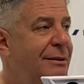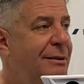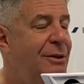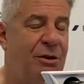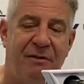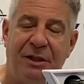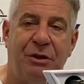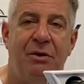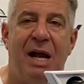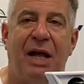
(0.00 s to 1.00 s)
Terrific
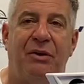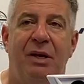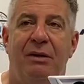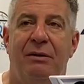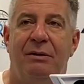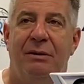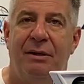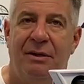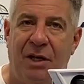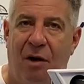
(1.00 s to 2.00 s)
student athlete,
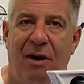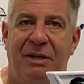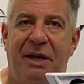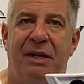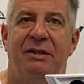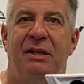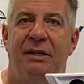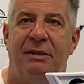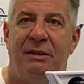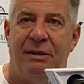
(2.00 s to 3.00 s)
did all right things,
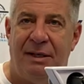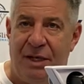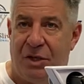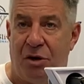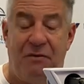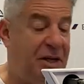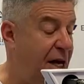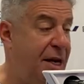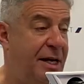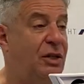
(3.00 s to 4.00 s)
he deserved
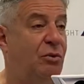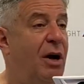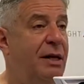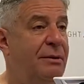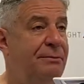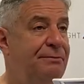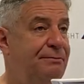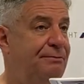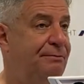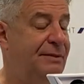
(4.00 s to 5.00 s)
the, and guess what?
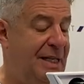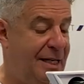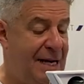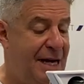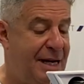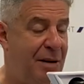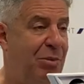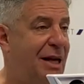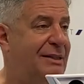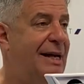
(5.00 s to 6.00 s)
I think God kind of
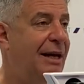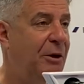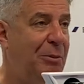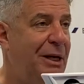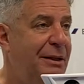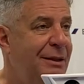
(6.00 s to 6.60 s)
blessed that a little bit.